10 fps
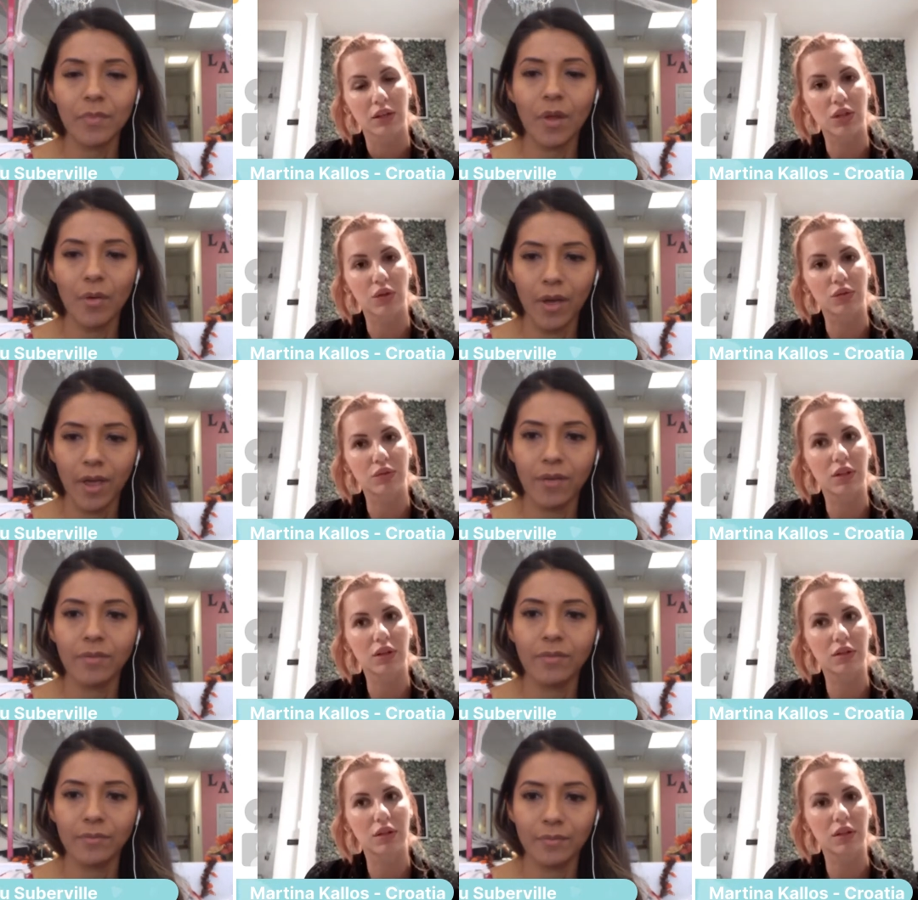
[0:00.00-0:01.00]
Speaker 1: So
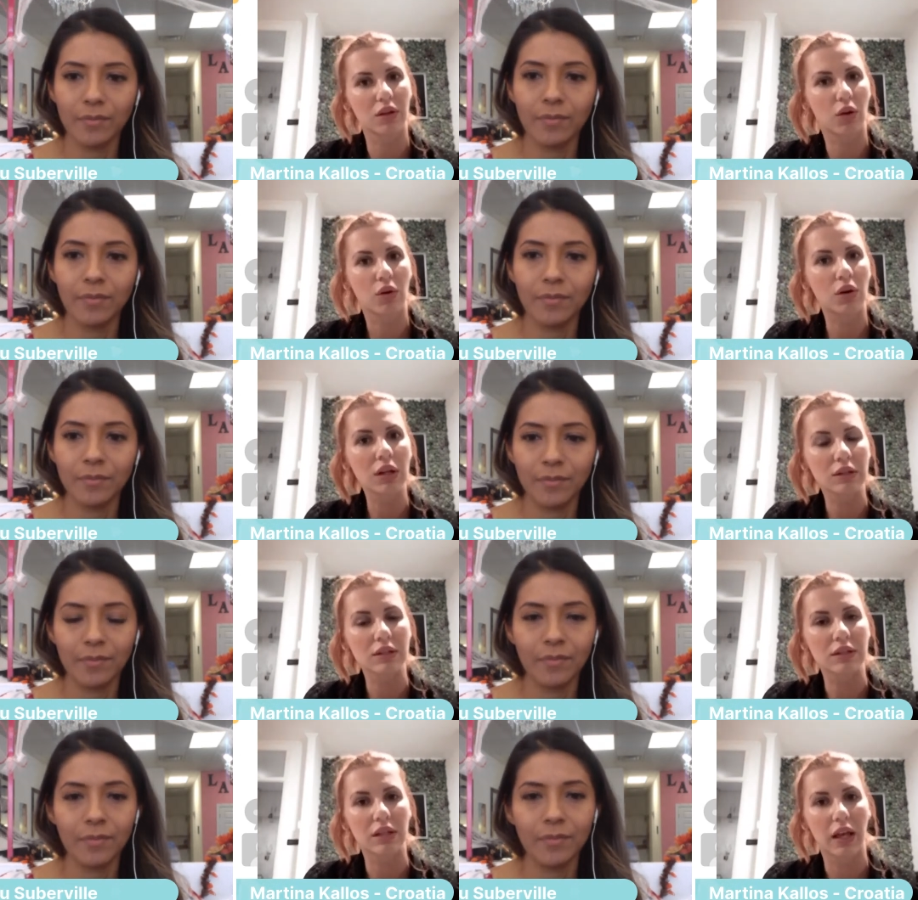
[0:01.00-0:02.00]
the
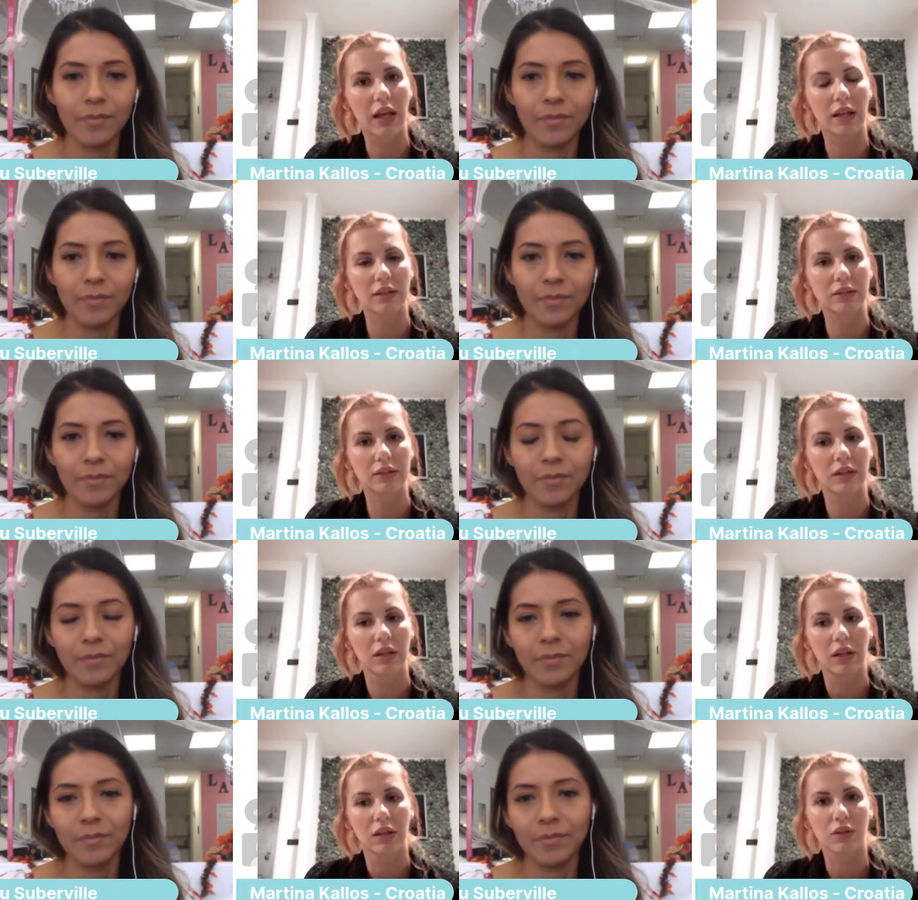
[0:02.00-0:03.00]
oils and
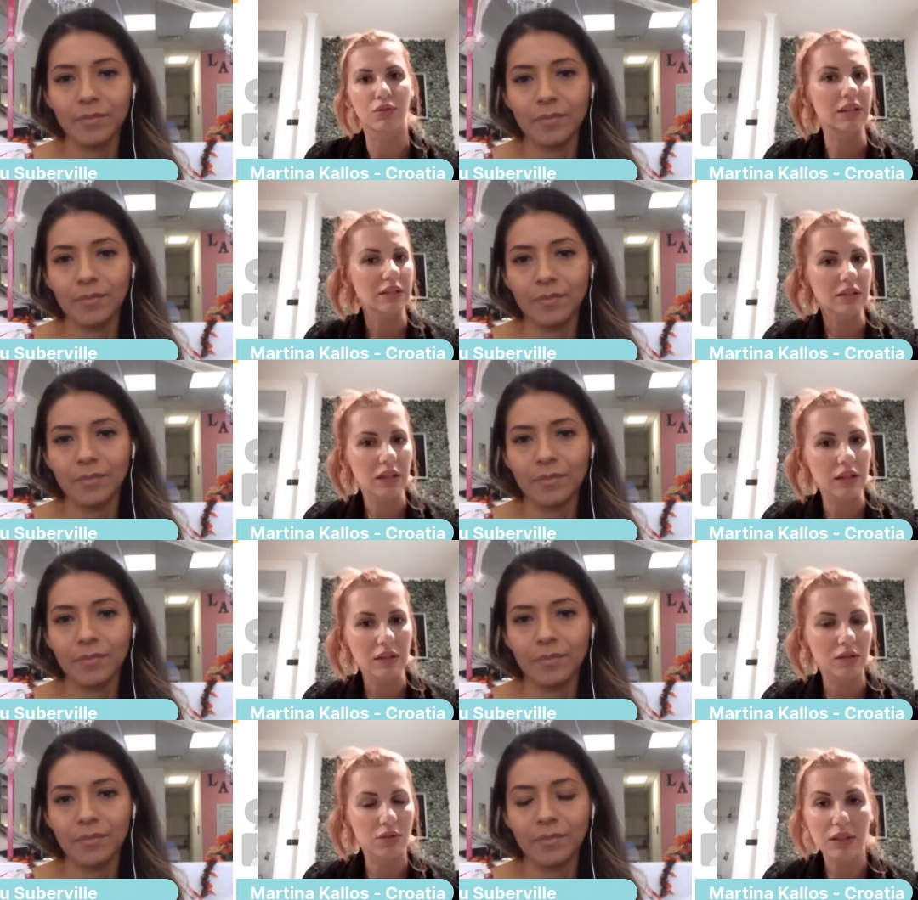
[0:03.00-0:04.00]

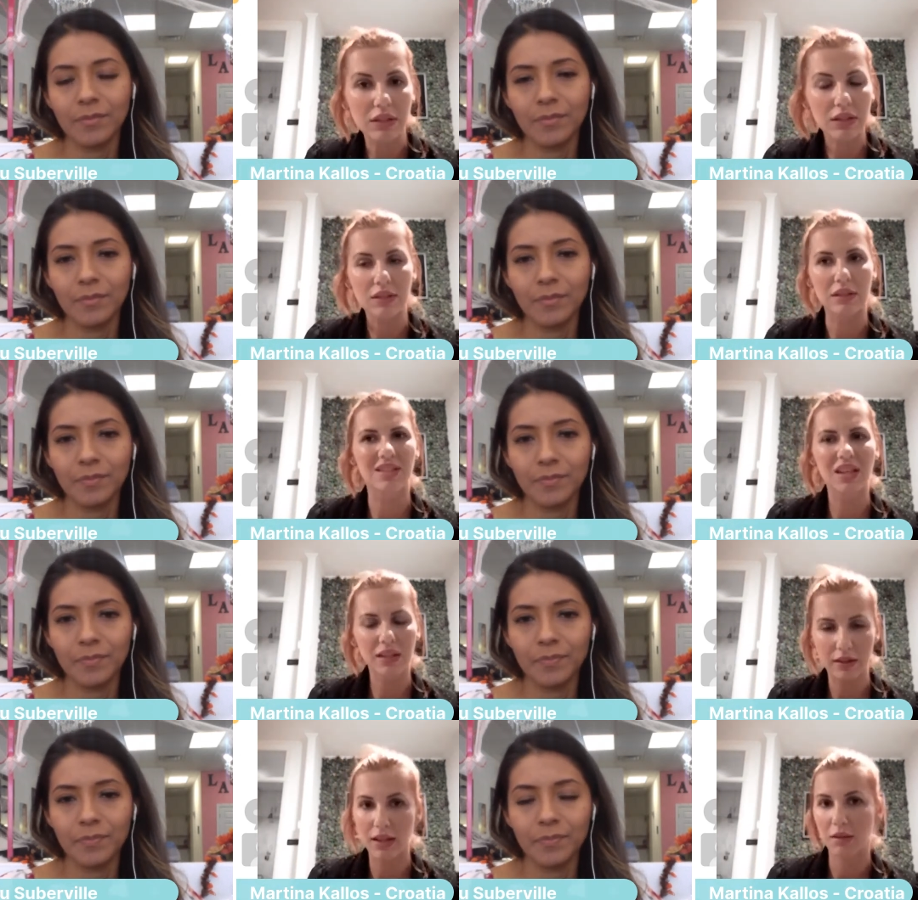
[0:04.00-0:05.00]
greasiness is
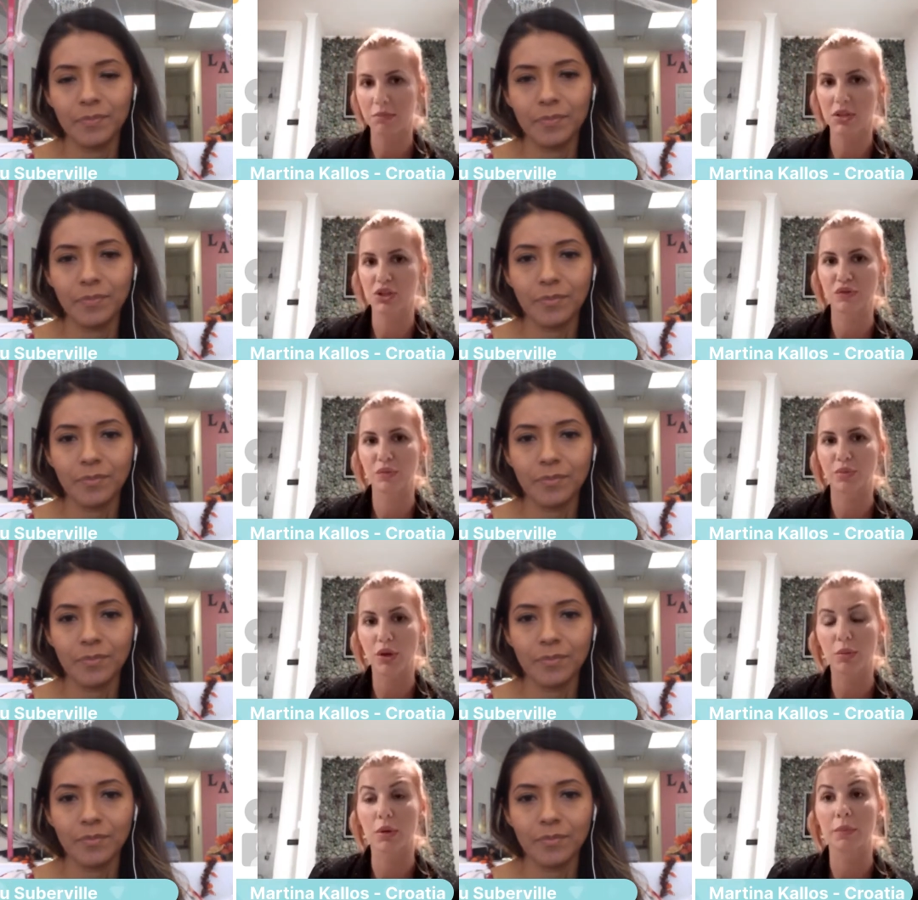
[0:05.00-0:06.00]
not that much of a
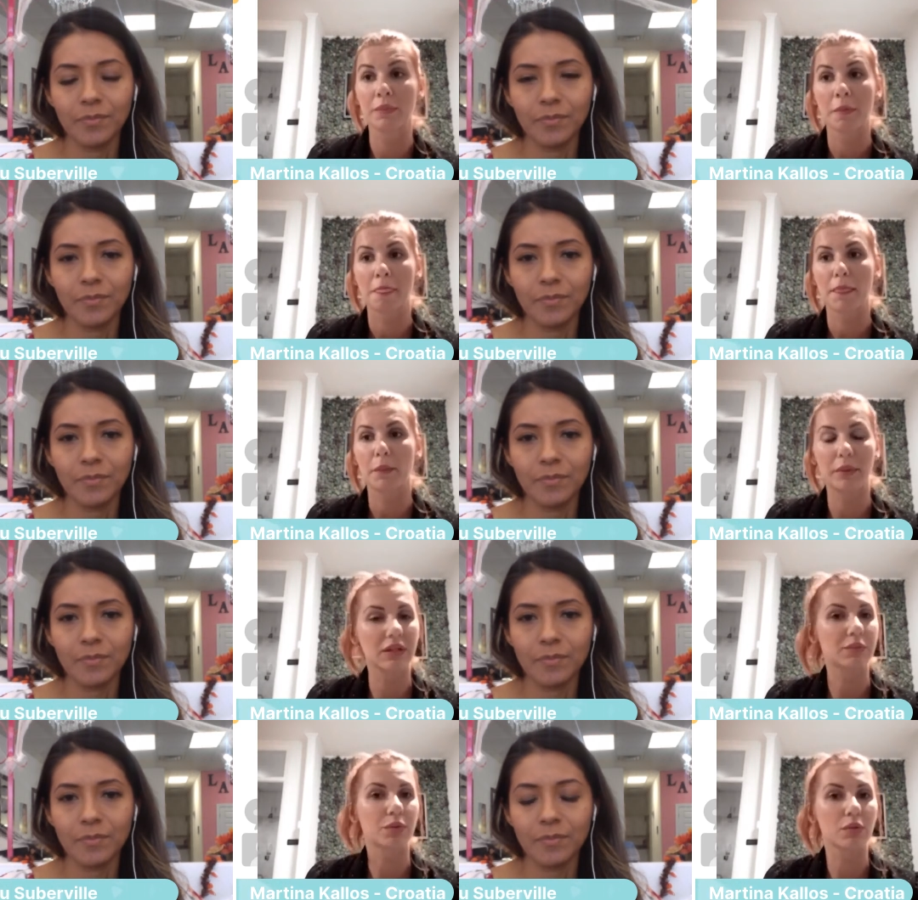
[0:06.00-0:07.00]
problem. The
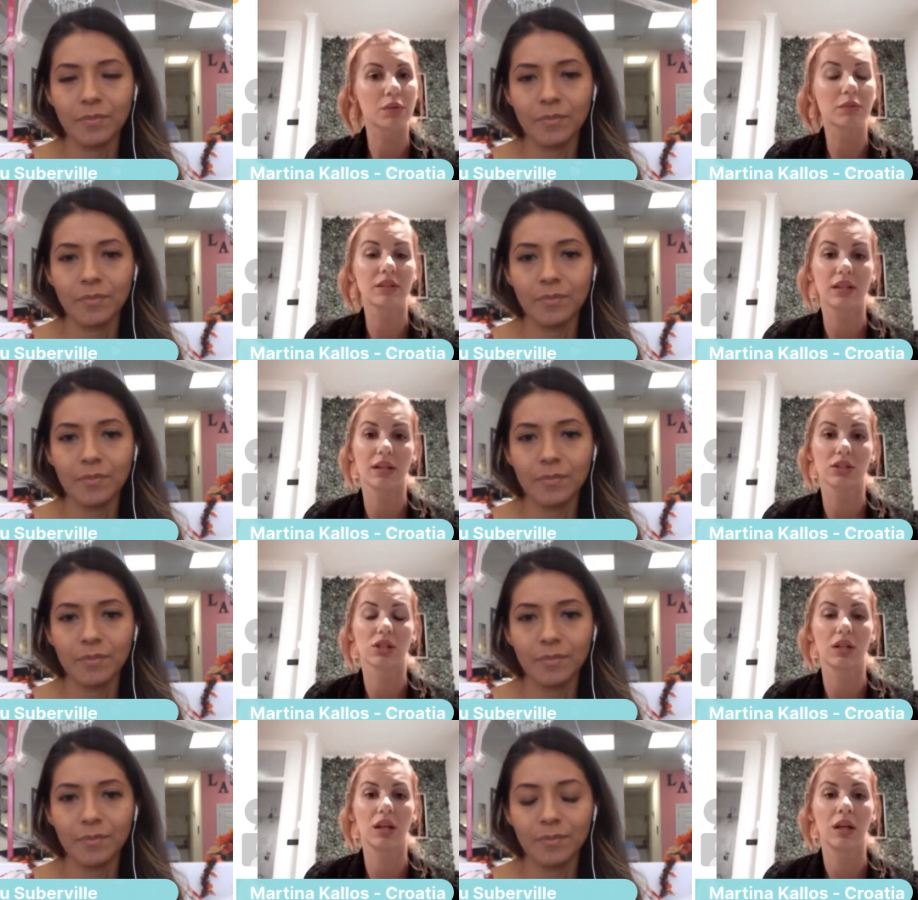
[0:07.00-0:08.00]
biggest problem is
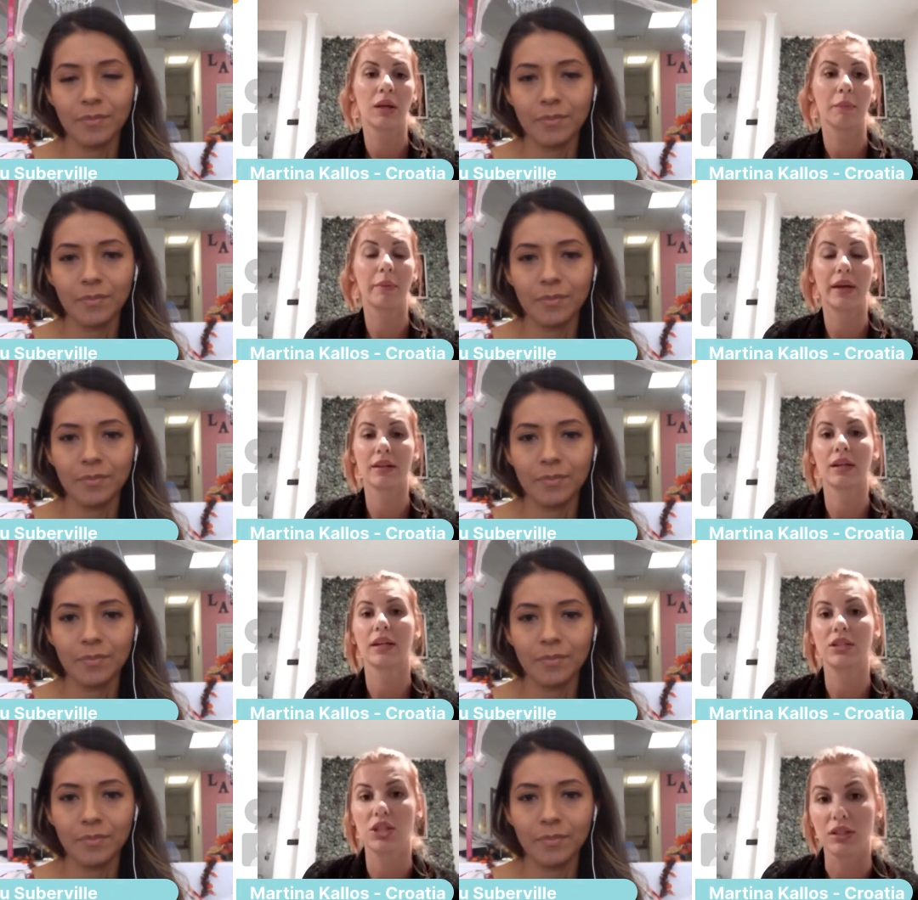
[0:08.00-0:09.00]
actually bad
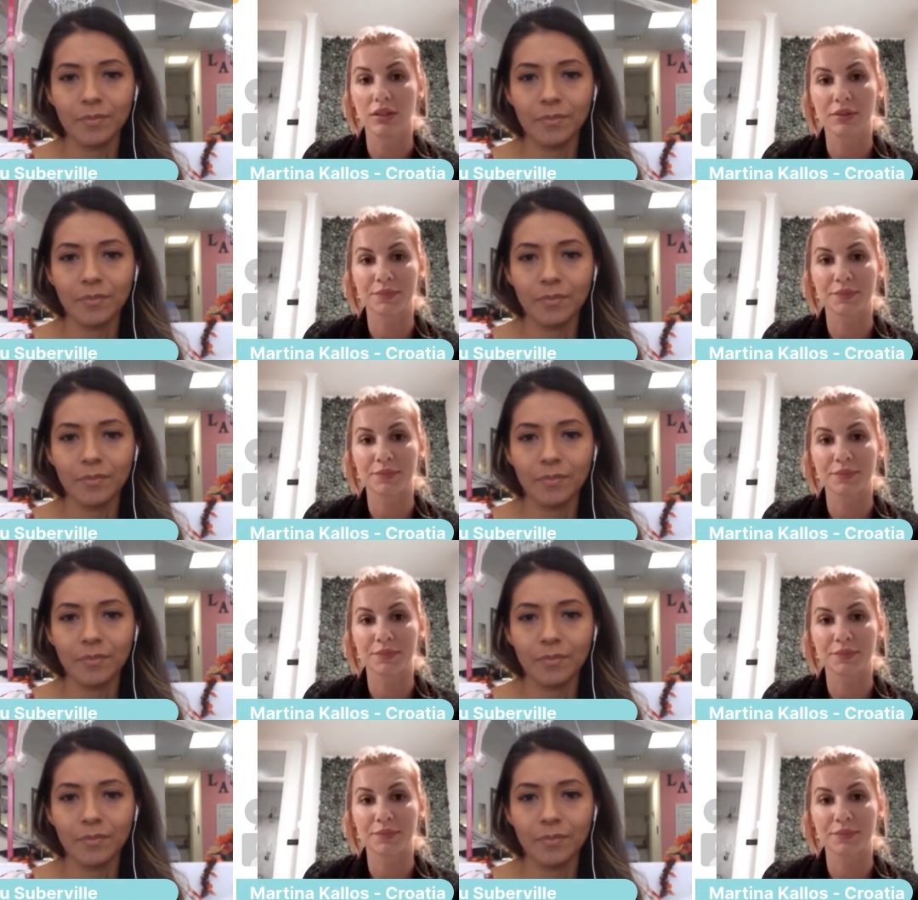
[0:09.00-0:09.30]
hygiene.